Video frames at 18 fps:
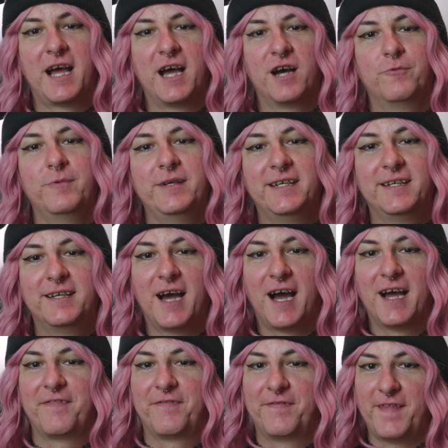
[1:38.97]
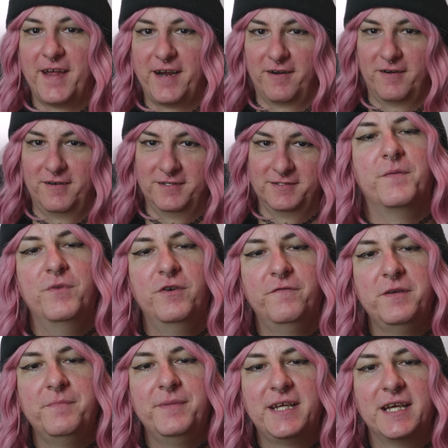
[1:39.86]
at how we got there. The
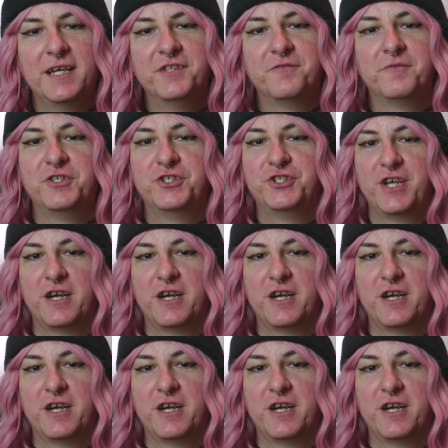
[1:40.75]
movie begins with